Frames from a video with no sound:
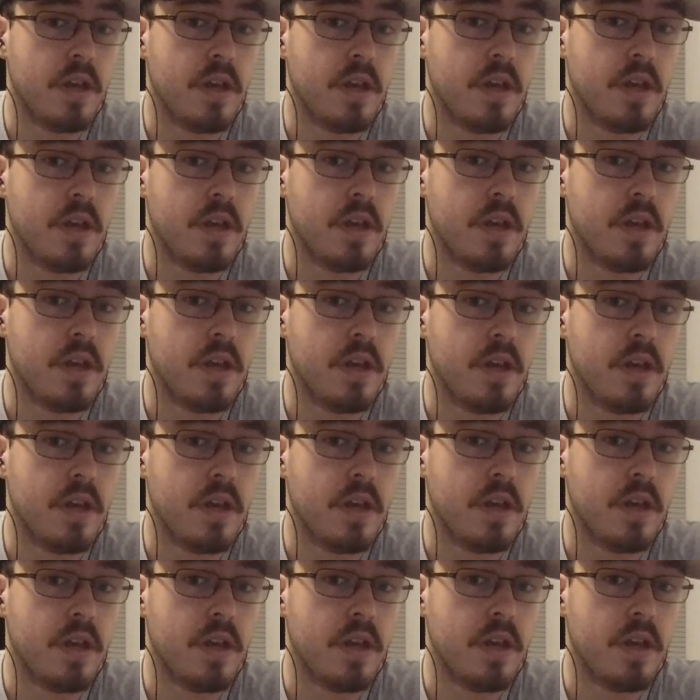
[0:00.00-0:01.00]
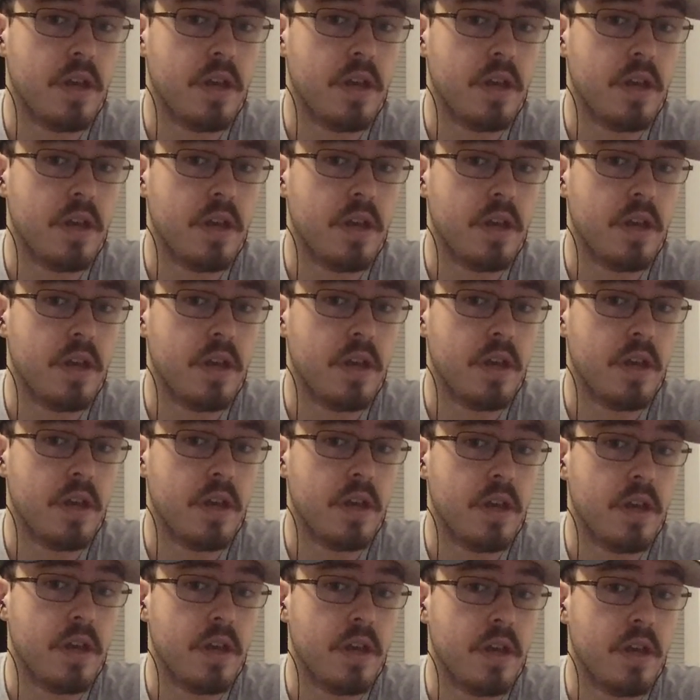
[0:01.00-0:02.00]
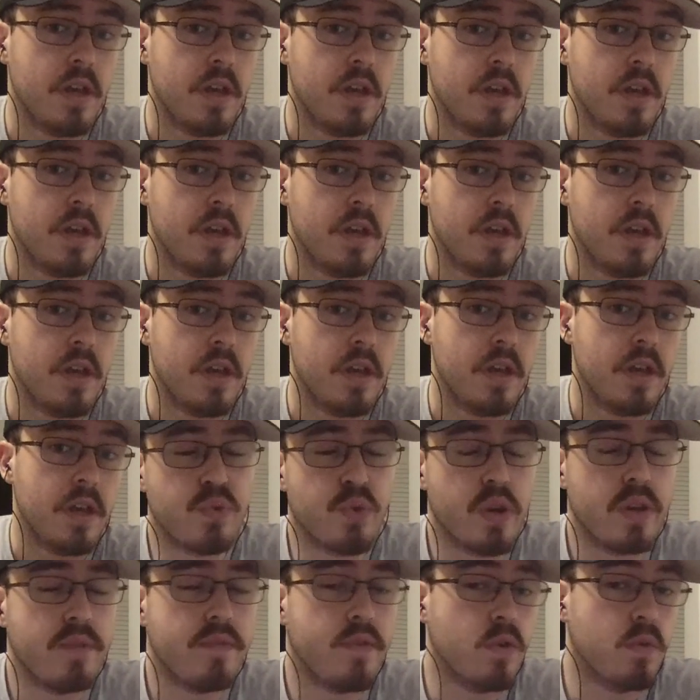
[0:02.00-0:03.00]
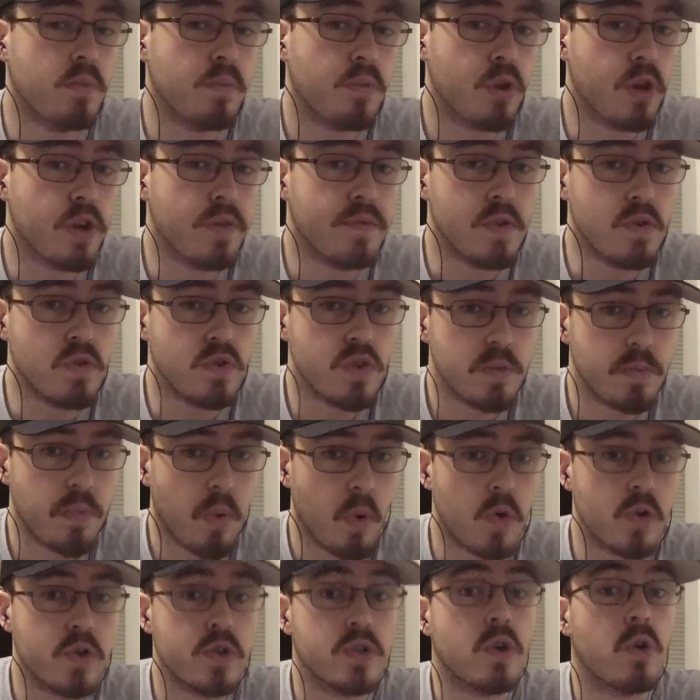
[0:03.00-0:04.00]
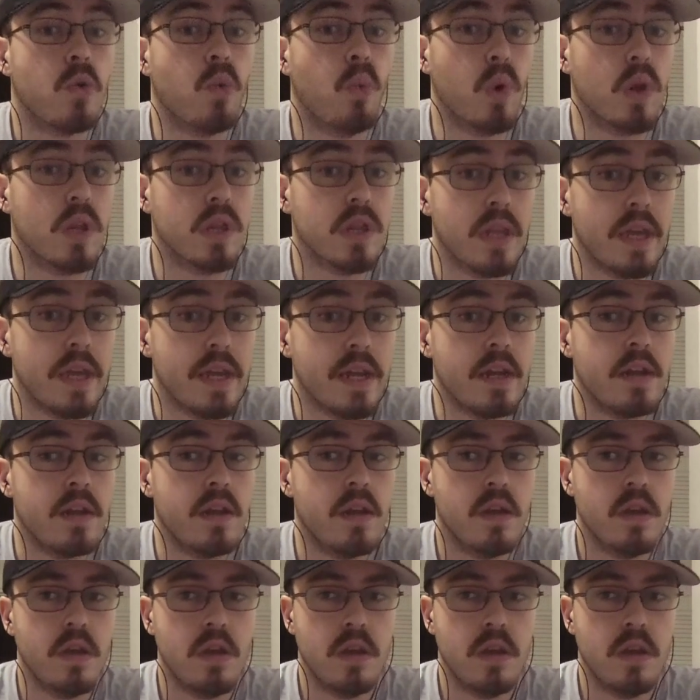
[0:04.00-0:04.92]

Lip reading: to our YouTube channel for all things review and preview sports related.